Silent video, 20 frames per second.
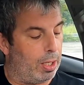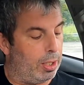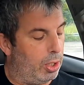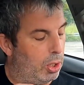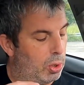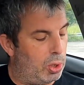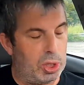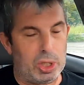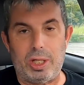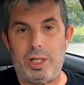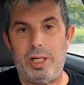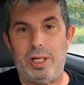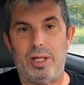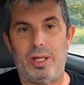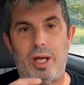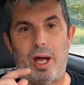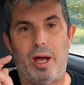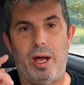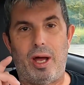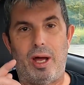Usually
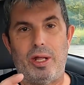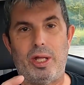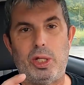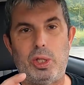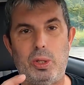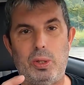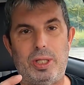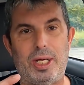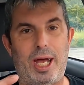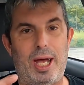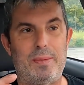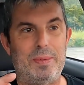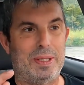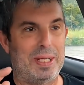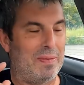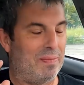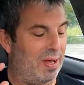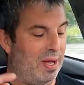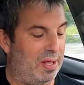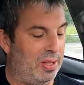the other two times
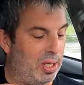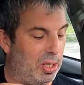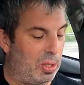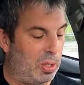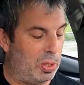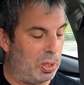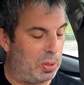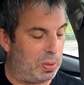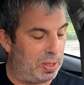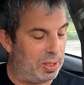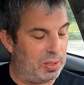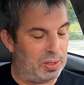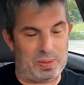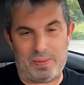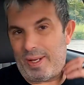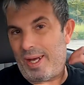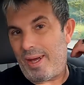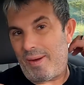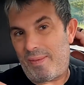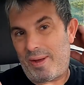I've gotten the ghost wings
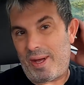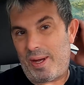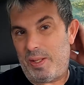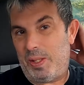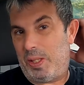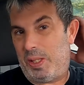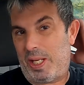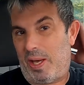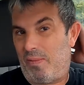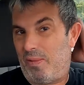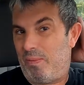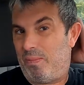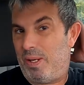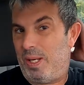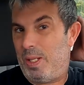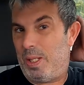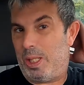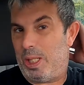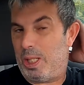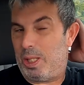from there, I've gotten seven
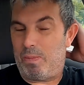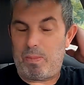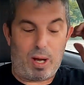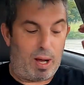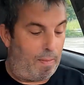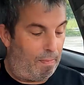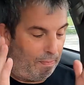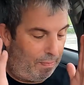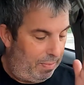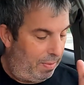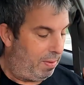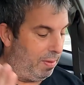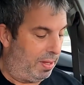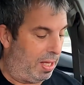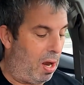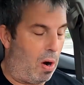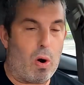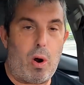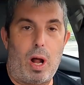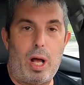pieces, but
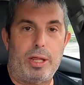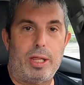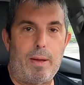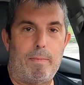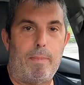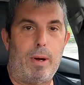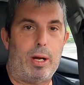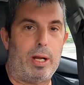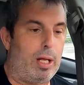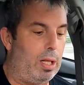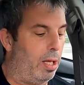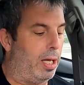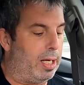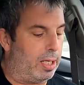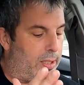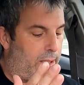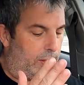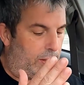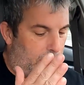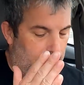they're on the money.
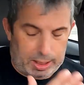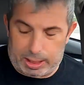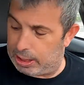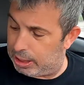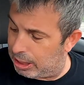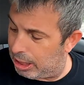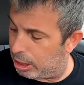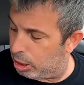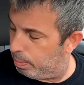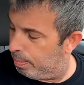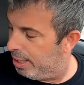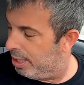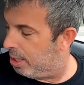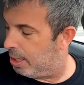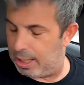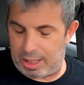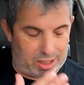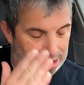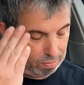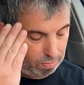Like six
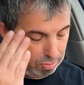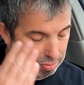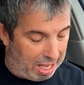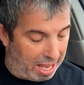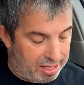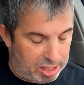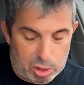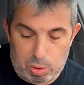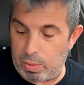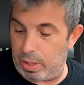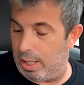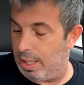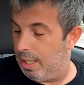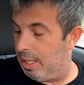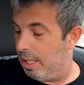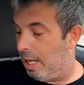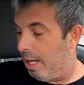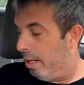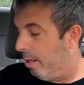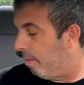pieces, that's what you
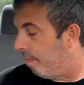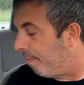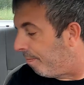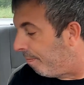get.